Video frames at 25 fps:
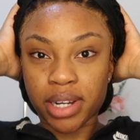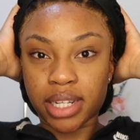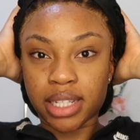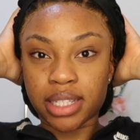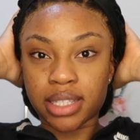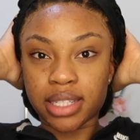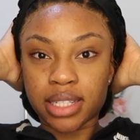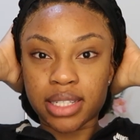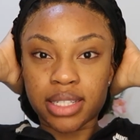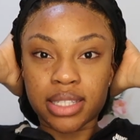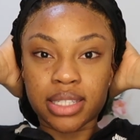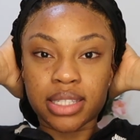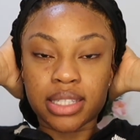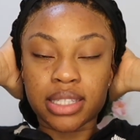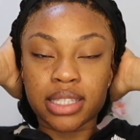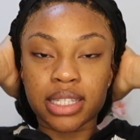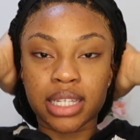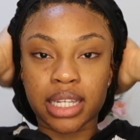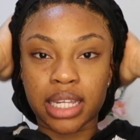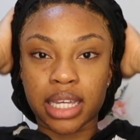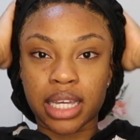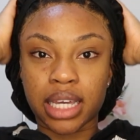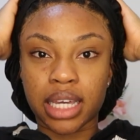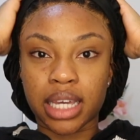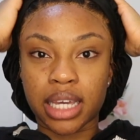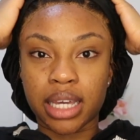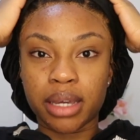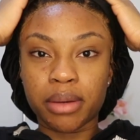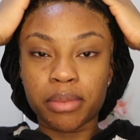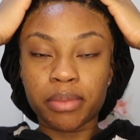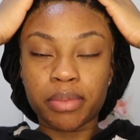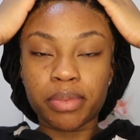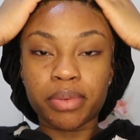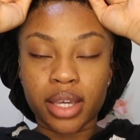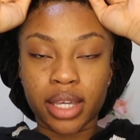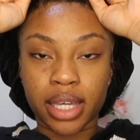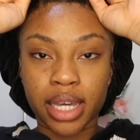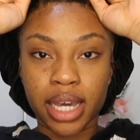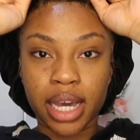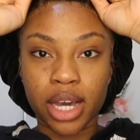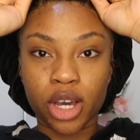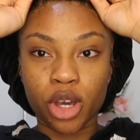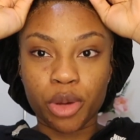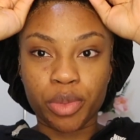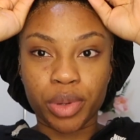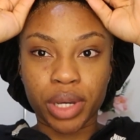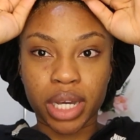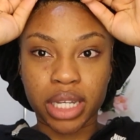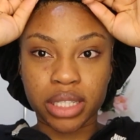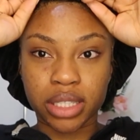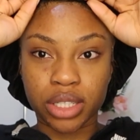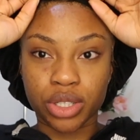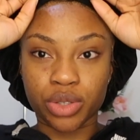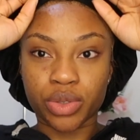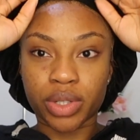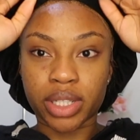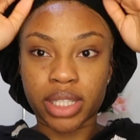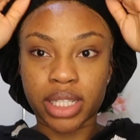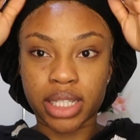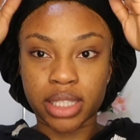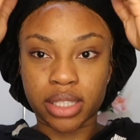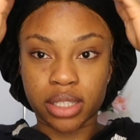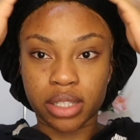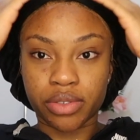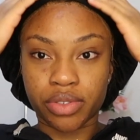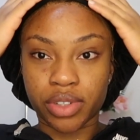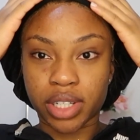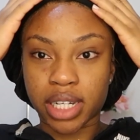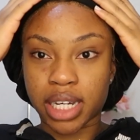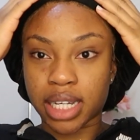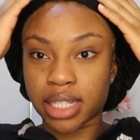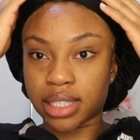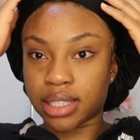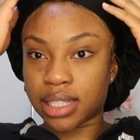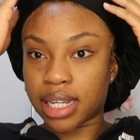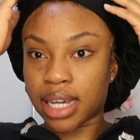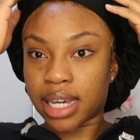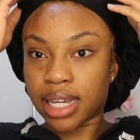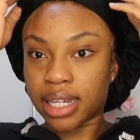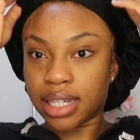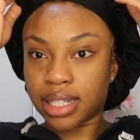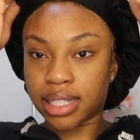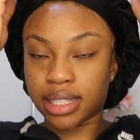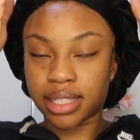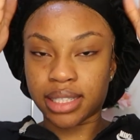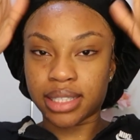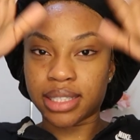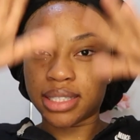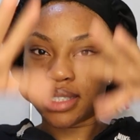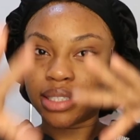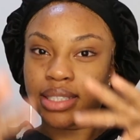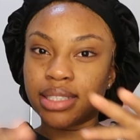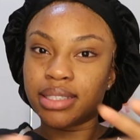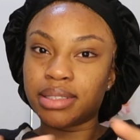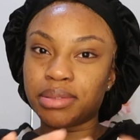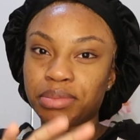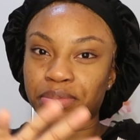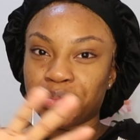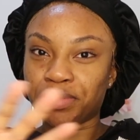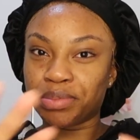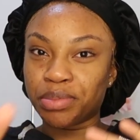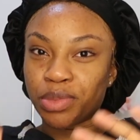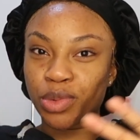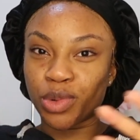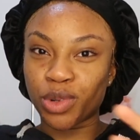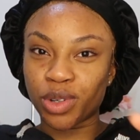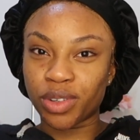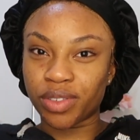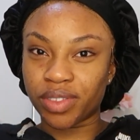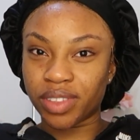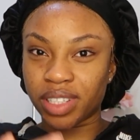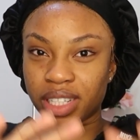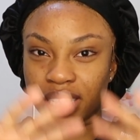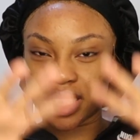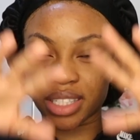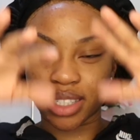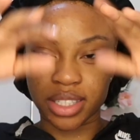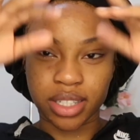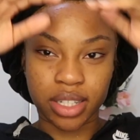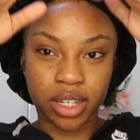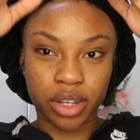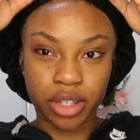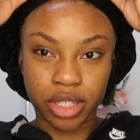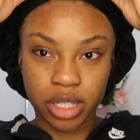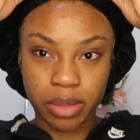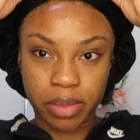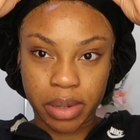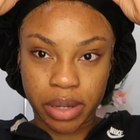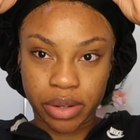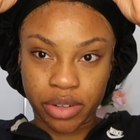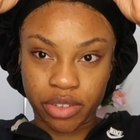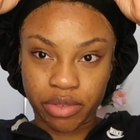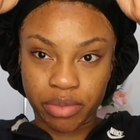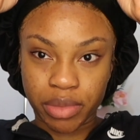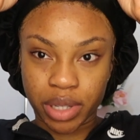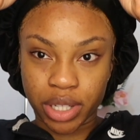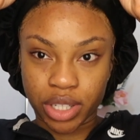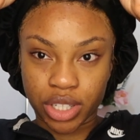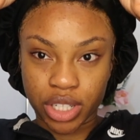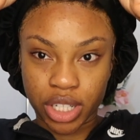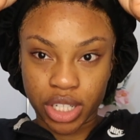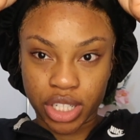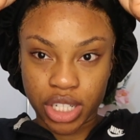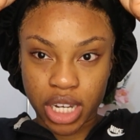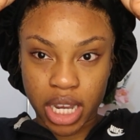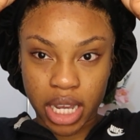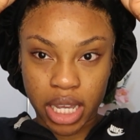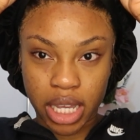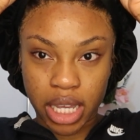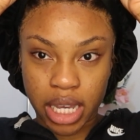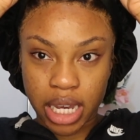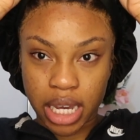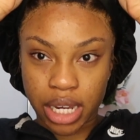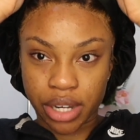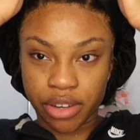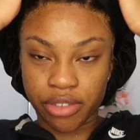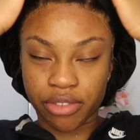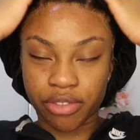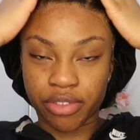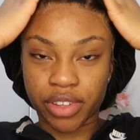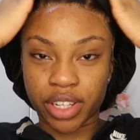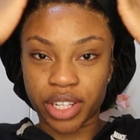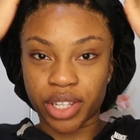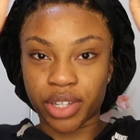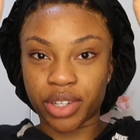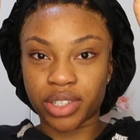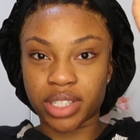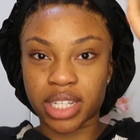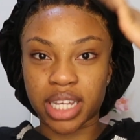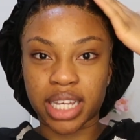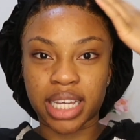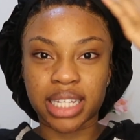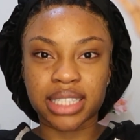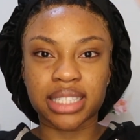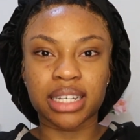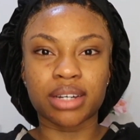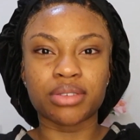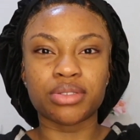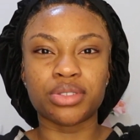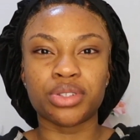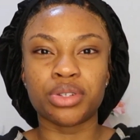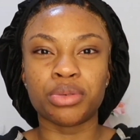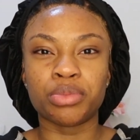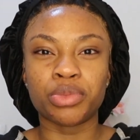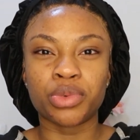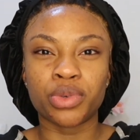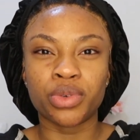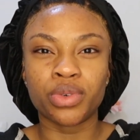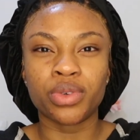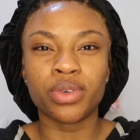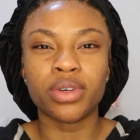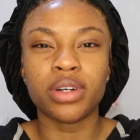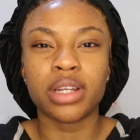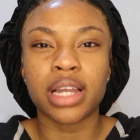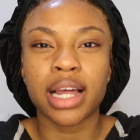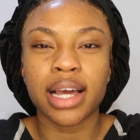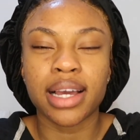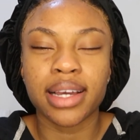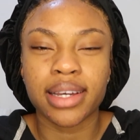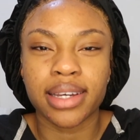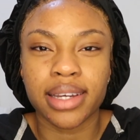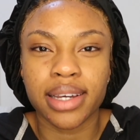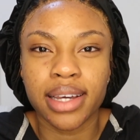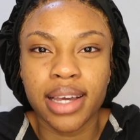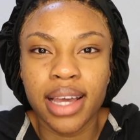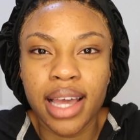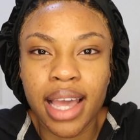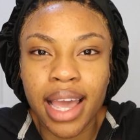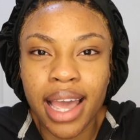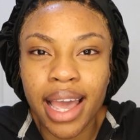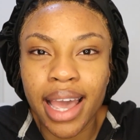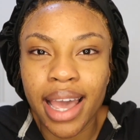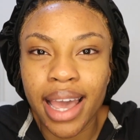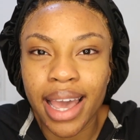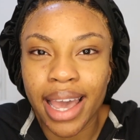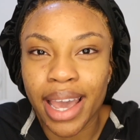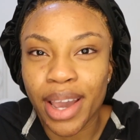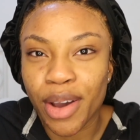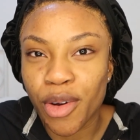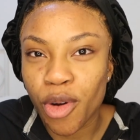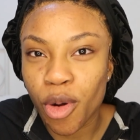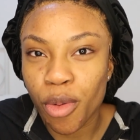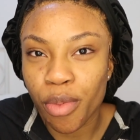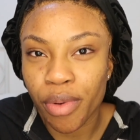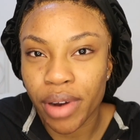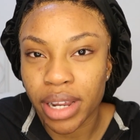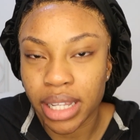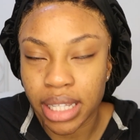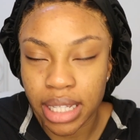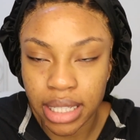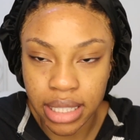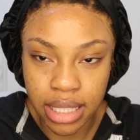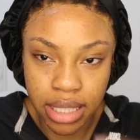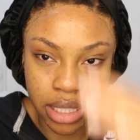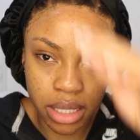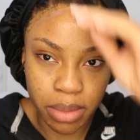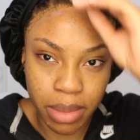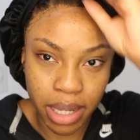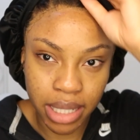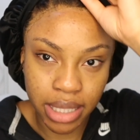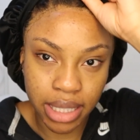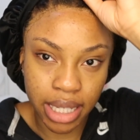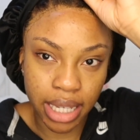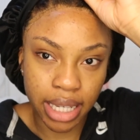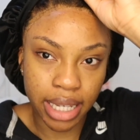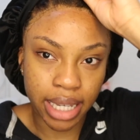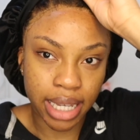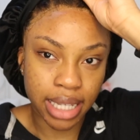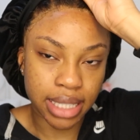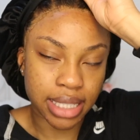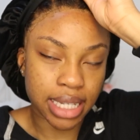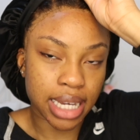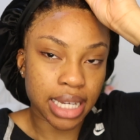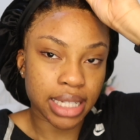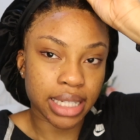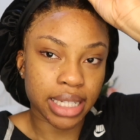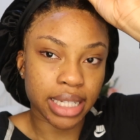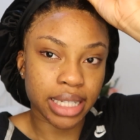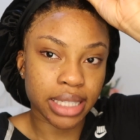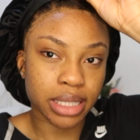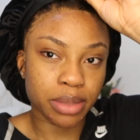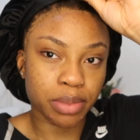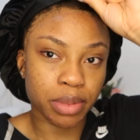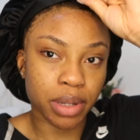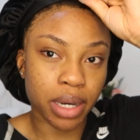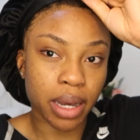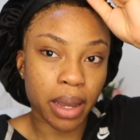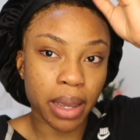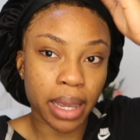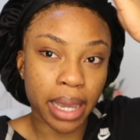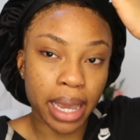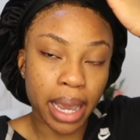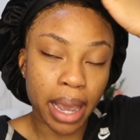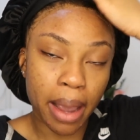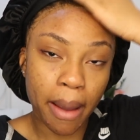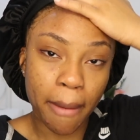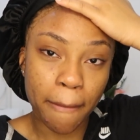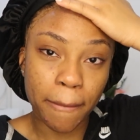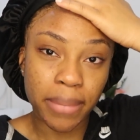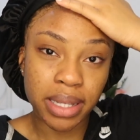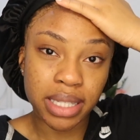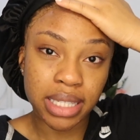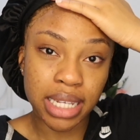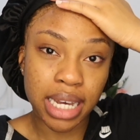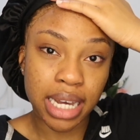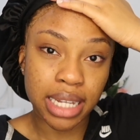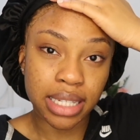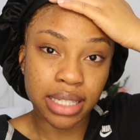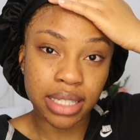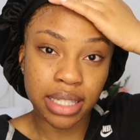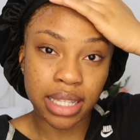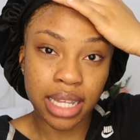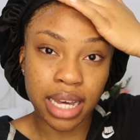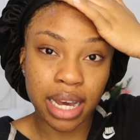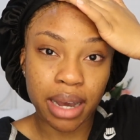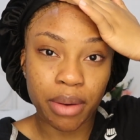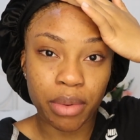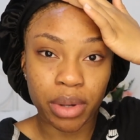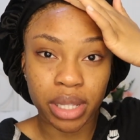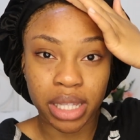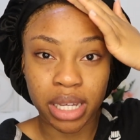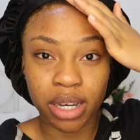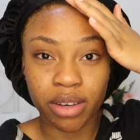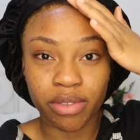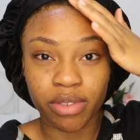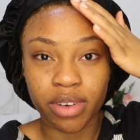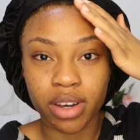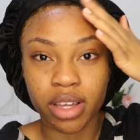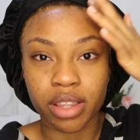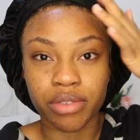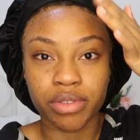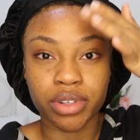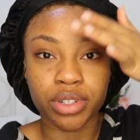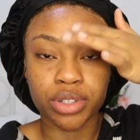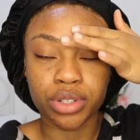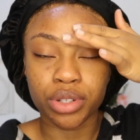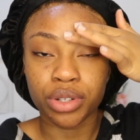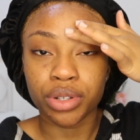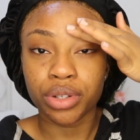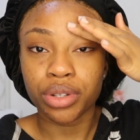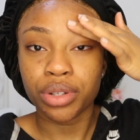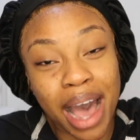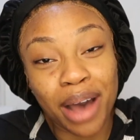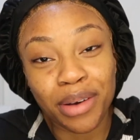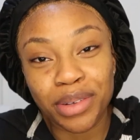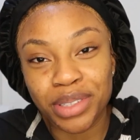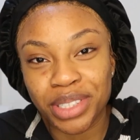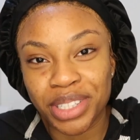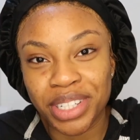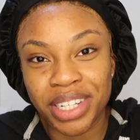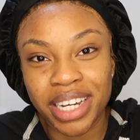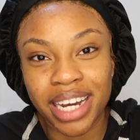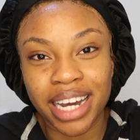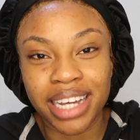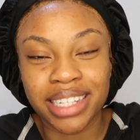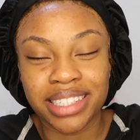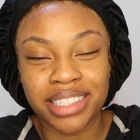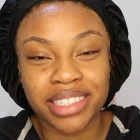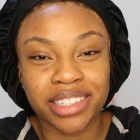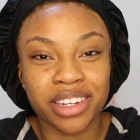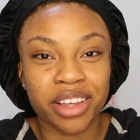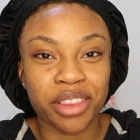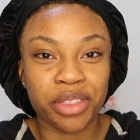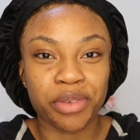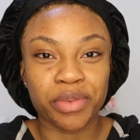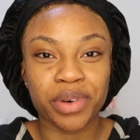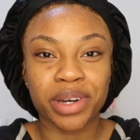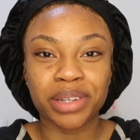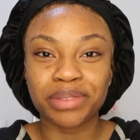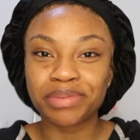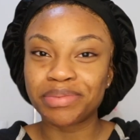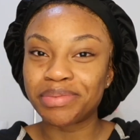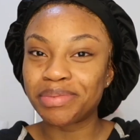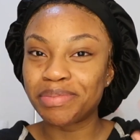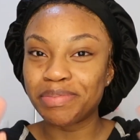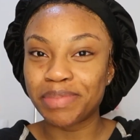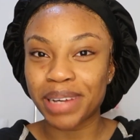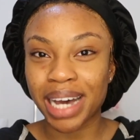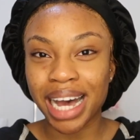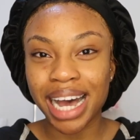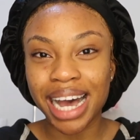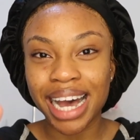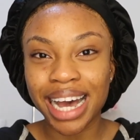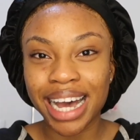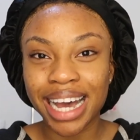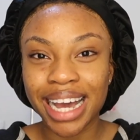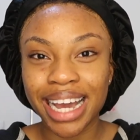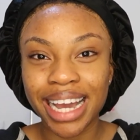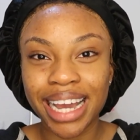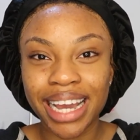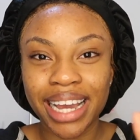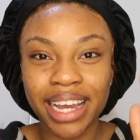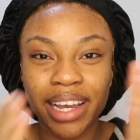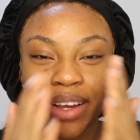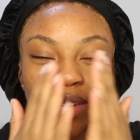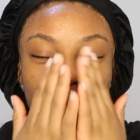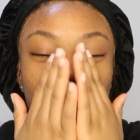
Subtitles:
ready to sleep. Yeah, I hope you guys enjoyed this, and if you guys like more of these go to bed with me chit chatty kind of videos, I guess I'll do more, like incorporate this into my skincare Saturdays. But yeah, besides that, without further ado, I will see you guys in another one. Bye.